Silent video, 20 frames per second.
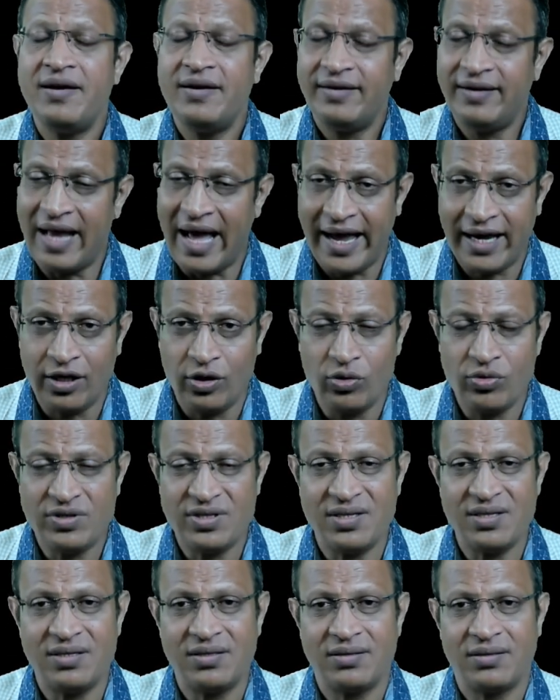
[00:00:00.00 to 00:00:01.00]

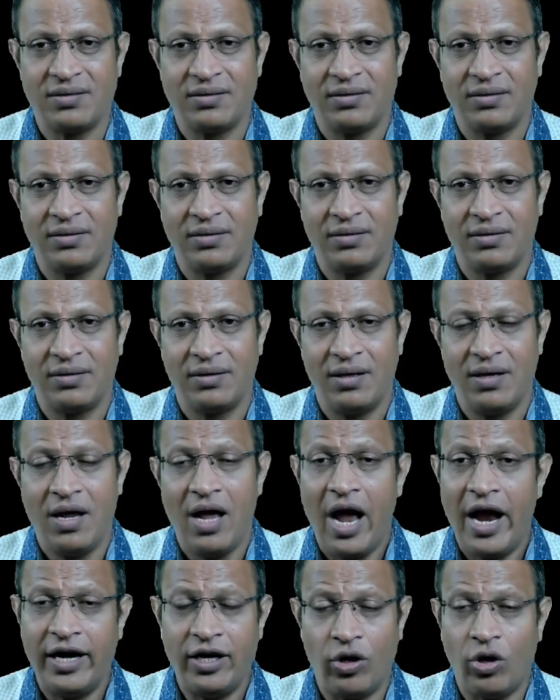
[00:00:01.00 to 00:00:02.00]
diagnosis,
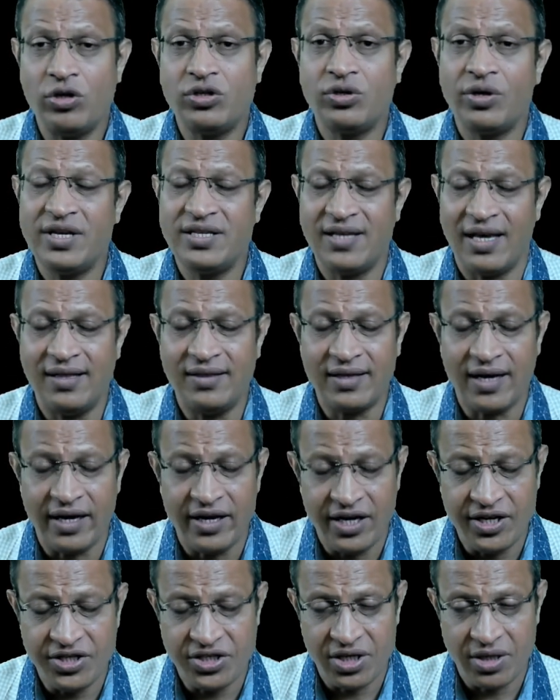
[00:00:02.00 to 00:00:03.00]
and also his health
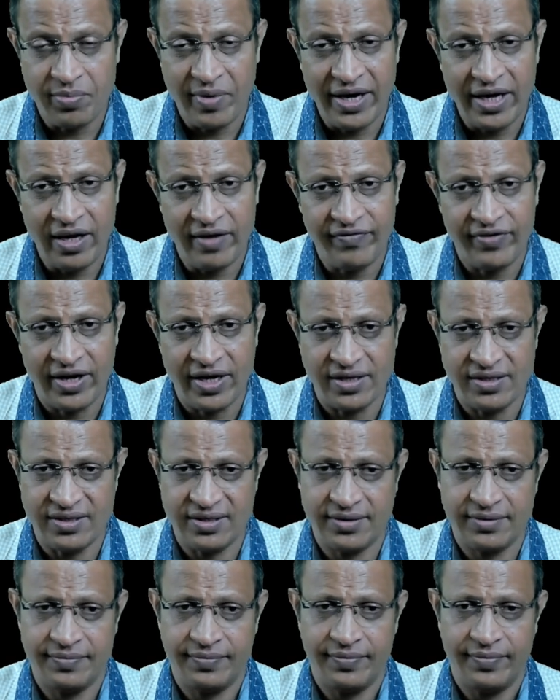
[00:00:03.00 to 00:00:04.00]
condition, my dear
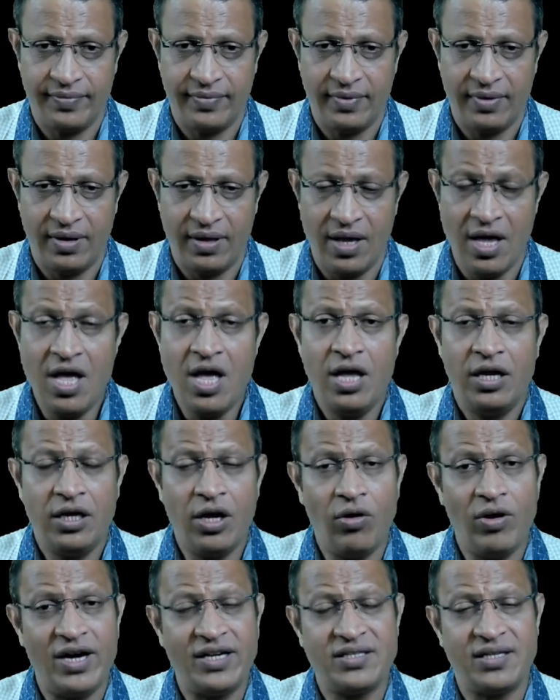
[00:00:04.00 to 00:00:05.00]
friends. Now
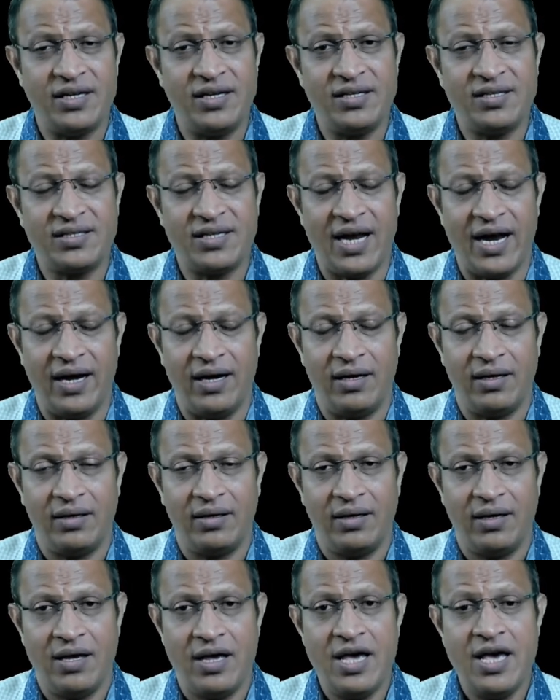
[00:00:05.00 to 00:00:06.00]
let's understand
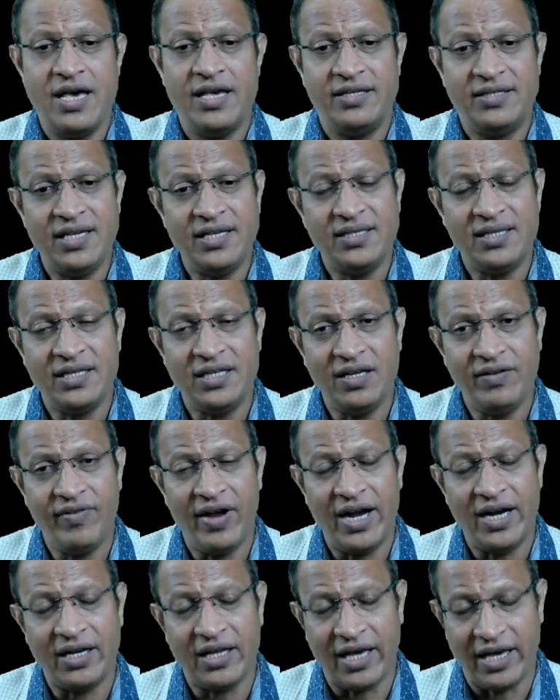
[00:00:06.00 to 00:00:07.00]
CCTV
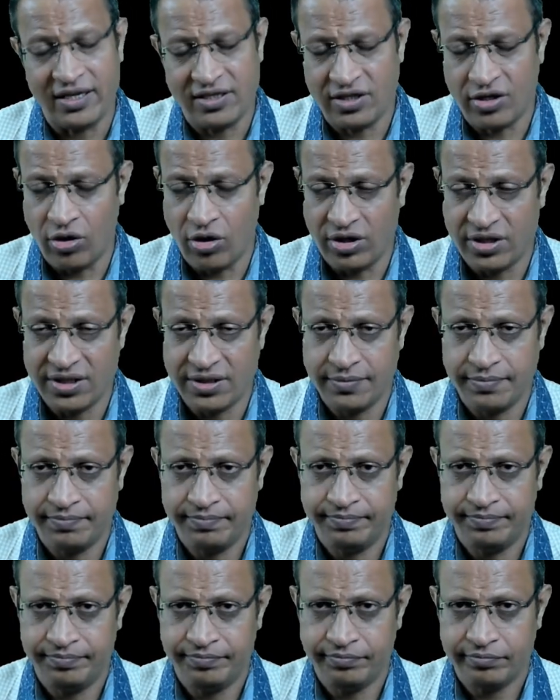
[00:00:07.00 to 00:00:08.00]
and case laws.
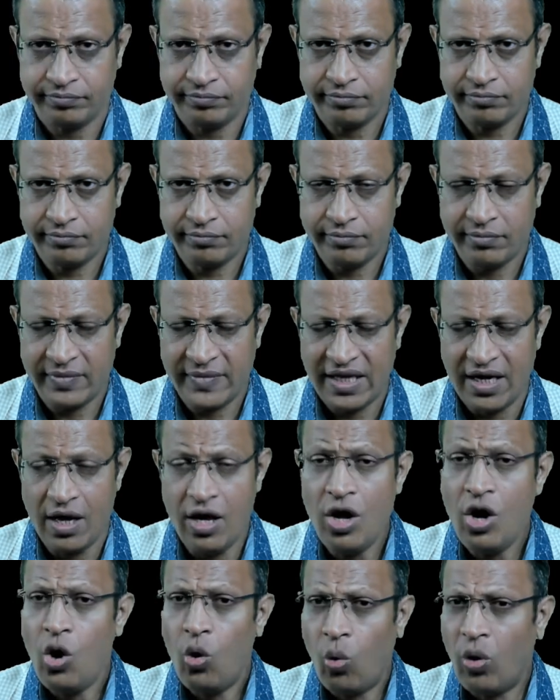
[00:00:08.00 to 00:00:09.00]

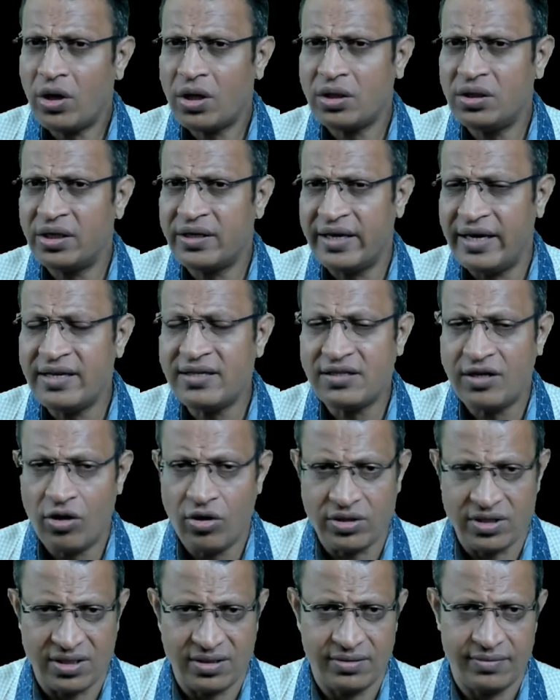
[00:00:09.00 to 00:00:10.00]
What are the case
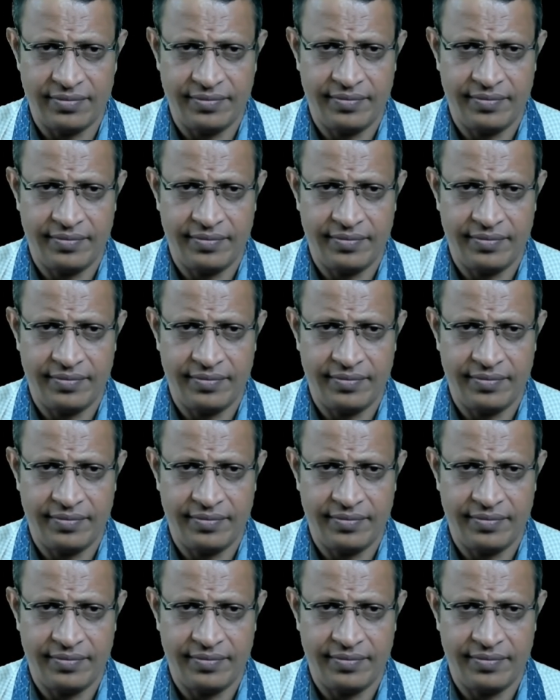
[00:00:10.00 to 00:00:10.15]
laws?